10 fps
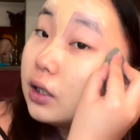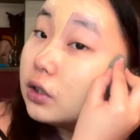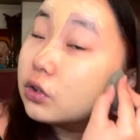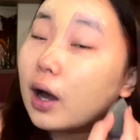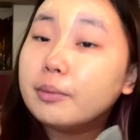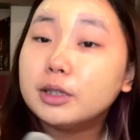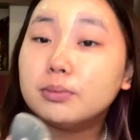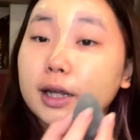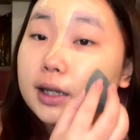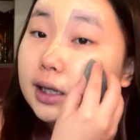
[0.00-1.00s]
So I'm just
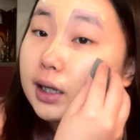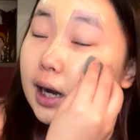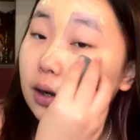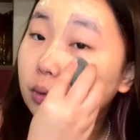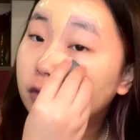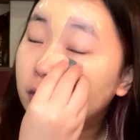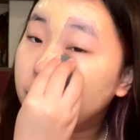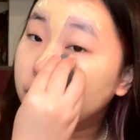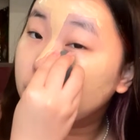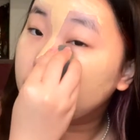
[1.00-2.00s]
blending it out with a
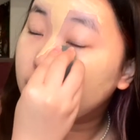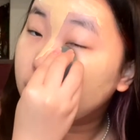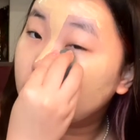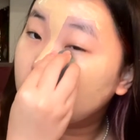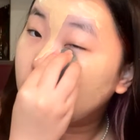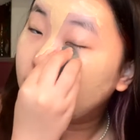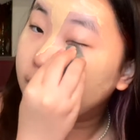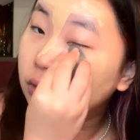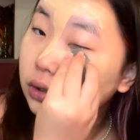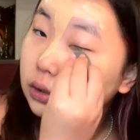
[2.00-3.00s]
beauty blender. I
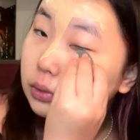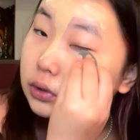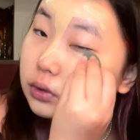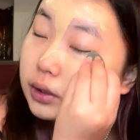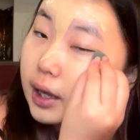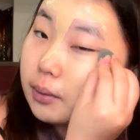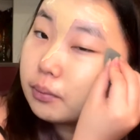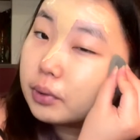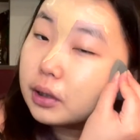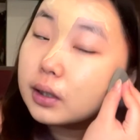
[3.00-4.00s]
know you're supposed to
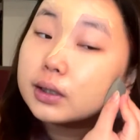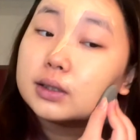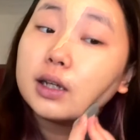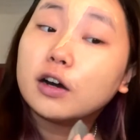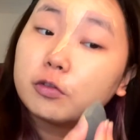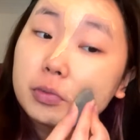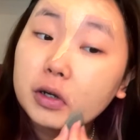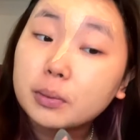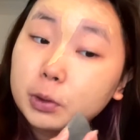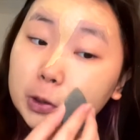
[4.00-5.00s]
damp it and stuff, but
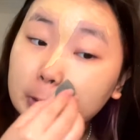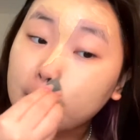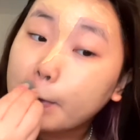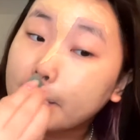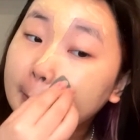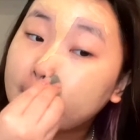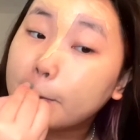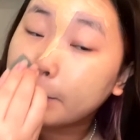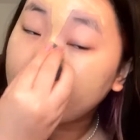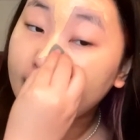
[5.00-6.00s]
I'm really too lazy to
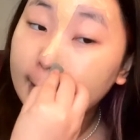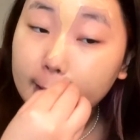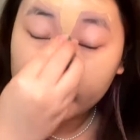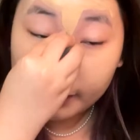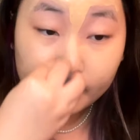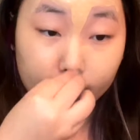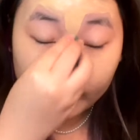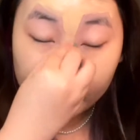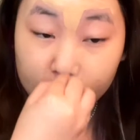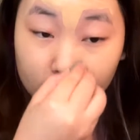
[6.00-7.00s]
do that.
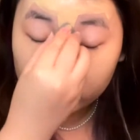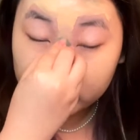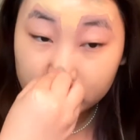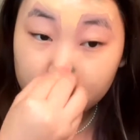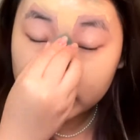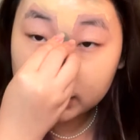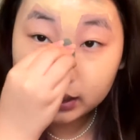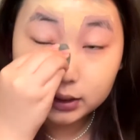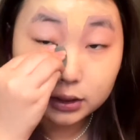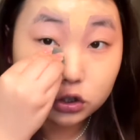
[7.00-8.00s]
And honestly, it just
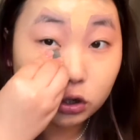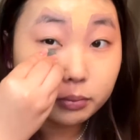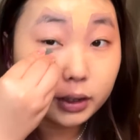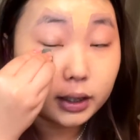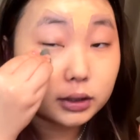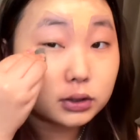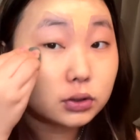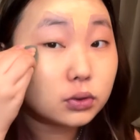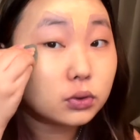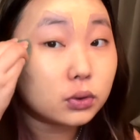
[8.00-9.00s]
gets the job done.
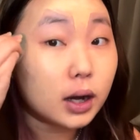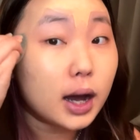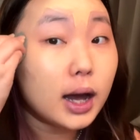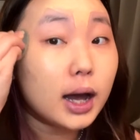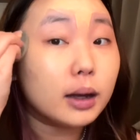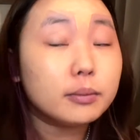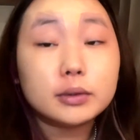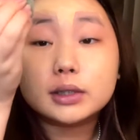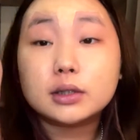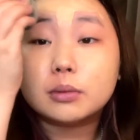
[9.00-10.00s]
So I'm
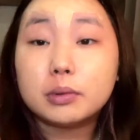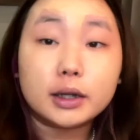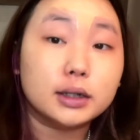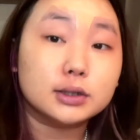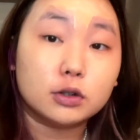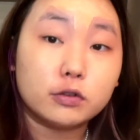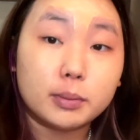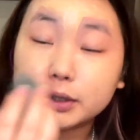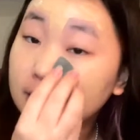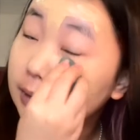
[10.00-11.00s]
just gonna blend this over
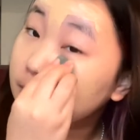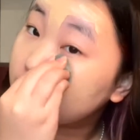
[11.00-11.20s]
my skin.